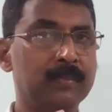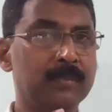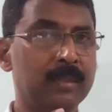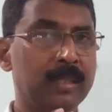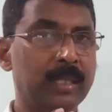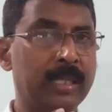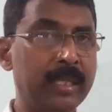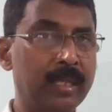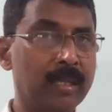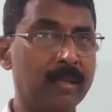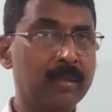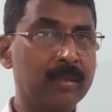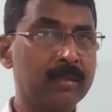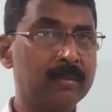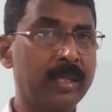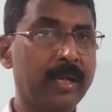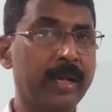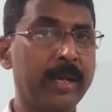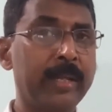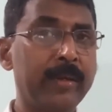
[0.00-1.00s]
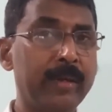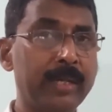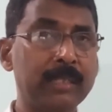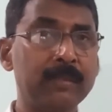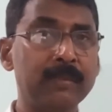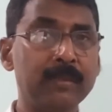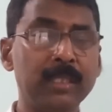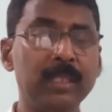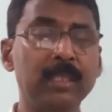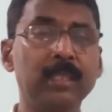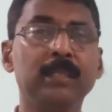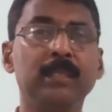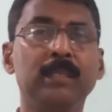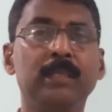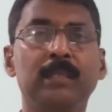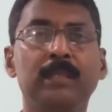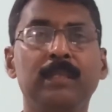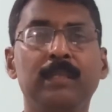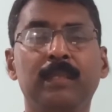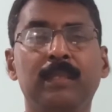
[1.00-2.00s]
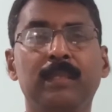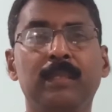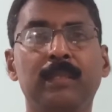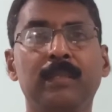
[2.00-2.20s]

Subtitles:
Here, the radioactivity